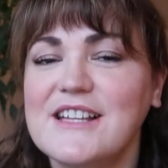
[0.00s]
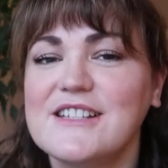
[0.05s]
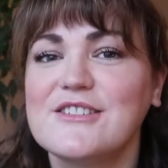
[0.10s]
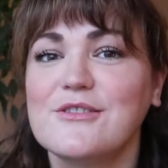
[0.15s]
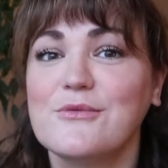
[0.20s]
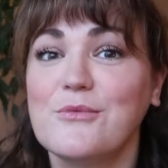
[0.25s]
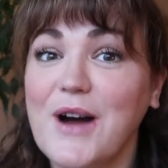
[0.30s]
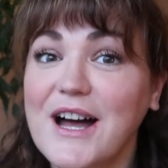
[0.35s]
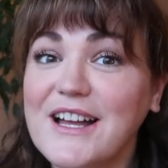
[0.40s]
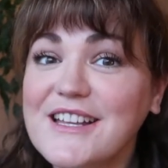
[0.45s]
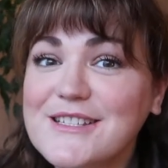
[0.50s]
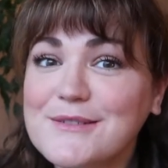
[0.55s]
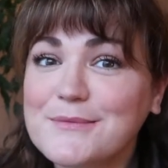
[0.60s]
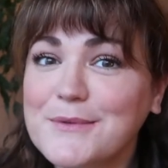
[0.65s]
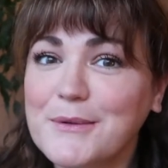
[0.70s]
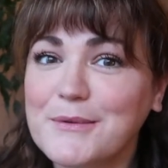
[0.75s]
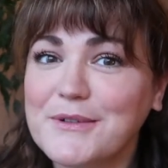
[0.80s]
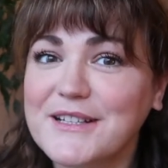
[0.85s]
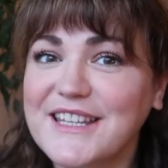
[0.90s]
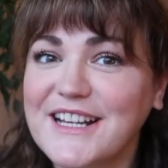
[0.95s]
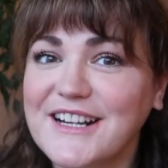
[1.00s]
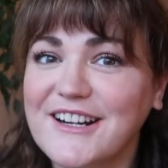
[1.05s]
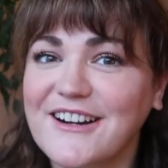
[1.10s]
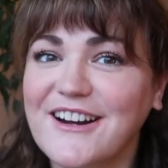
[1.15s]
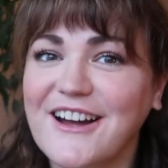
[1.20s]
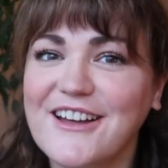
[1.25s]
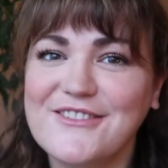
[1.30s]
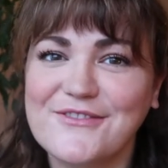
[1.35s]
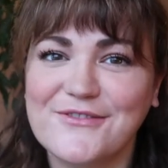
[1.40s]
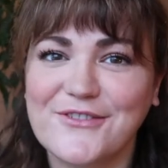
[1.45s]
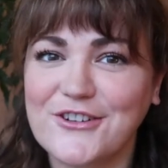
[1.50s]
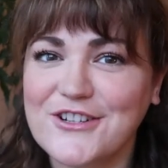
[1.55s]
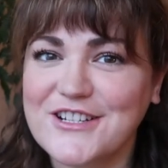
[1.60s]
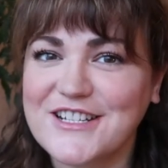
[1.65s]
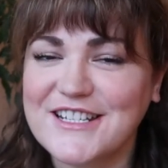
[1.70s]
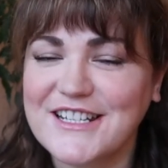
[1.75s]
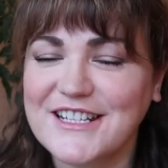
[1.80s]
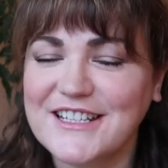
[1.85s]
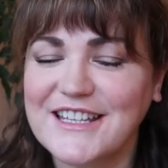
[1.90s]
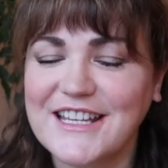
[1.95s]
So whilst we were there,
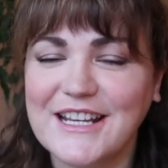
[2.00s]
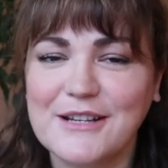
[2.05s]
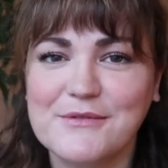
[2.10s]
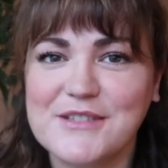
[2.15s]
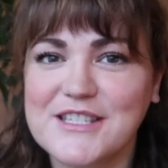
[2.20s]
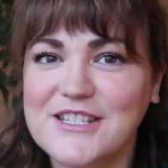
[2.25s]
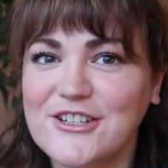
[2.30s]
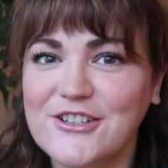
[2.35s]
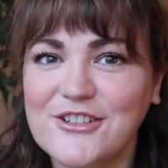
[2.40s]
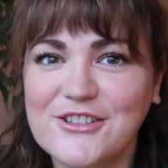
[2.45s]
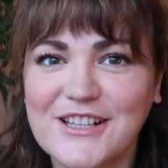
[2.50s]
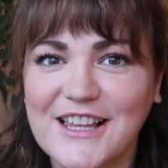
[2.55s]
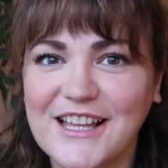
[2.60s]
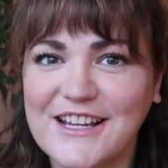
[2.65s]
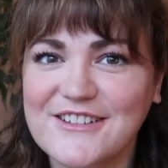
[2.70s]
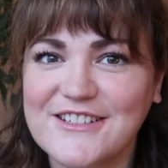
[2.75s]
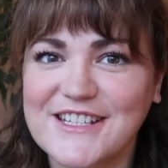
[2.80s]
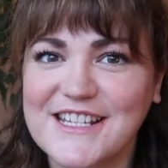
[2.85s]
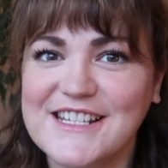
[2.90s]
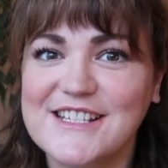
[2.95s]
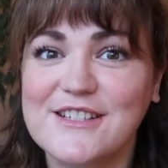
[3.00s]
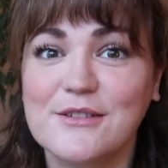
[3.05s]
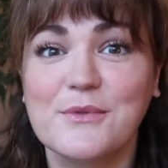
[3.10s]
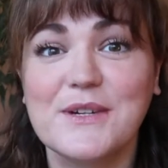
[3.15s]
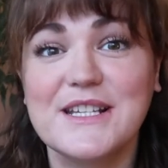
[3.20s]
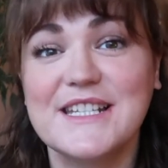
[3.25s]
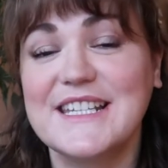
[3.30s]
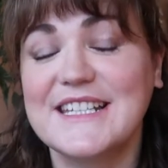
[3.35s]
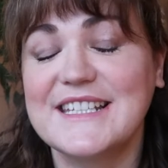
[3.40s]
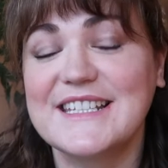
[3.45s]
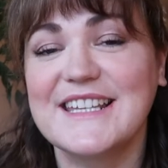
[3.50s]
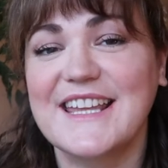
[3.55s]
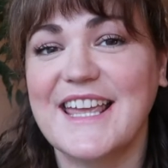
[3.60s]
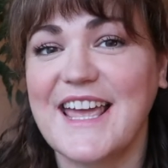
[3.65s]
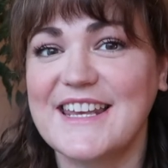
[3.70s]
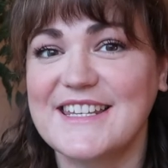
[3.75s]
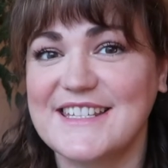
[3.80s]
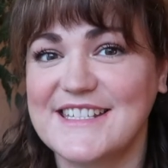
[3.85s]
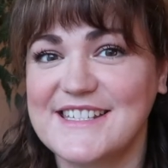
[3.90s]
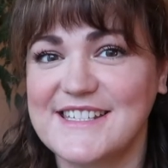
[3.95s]
unfortunately it was too cloudy, so we didn't
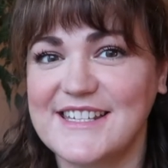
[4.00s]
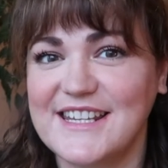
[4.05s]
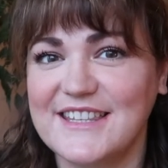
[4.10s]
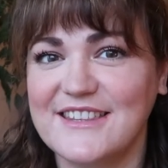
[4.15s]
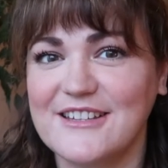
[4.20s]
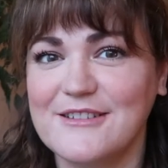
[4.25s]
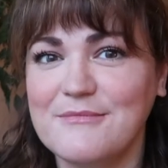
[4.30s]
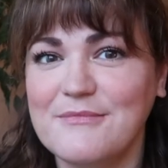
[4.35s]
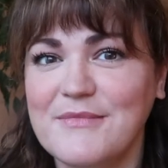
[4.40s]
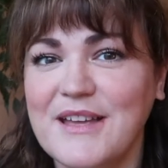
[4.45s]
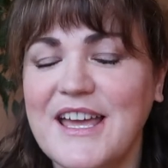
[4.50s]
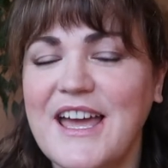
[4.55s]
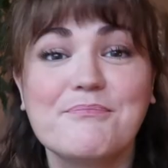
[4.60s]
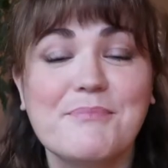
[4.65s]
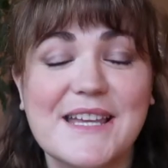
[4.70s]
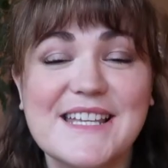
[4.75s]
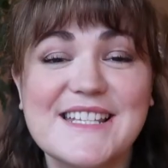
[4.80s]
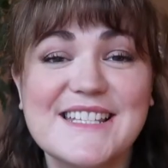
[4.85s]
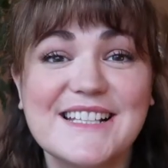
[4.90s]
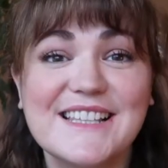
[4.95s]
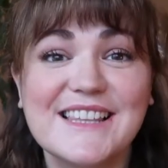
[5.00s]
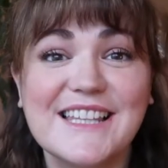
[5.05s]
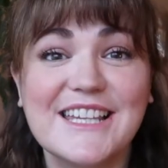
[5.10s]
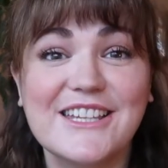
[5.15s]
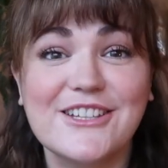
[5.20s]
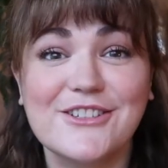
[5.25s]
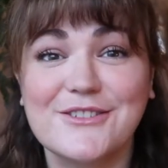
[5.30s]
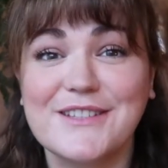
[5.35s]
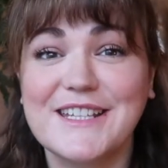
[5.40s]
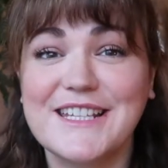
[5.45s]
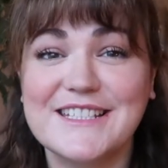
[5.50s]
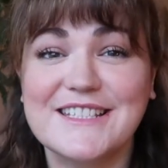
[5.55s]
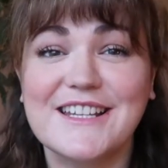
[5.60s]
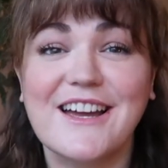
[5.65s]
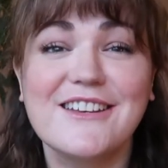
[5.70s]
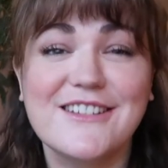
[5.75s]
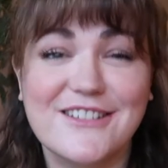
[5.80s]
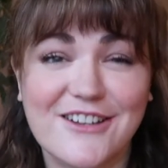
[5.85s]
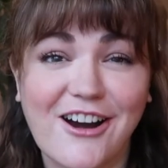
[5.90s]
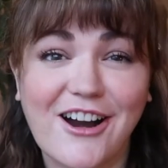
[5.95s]
get to see them. Basically, you need
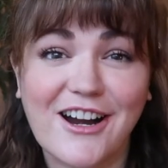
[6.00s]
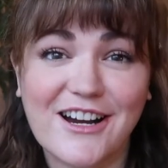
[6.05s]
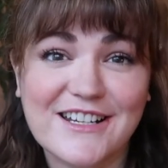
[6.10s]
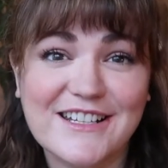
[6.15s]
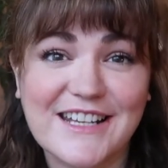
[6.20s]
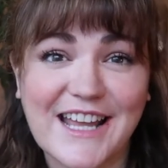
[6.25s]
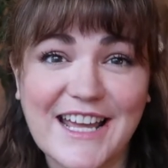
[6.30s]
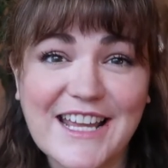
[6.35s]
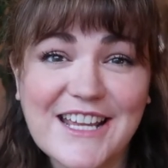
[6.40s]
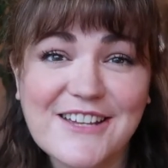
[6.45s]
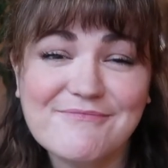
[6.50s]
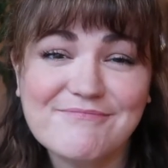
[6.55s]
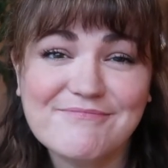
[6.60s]
a dark night.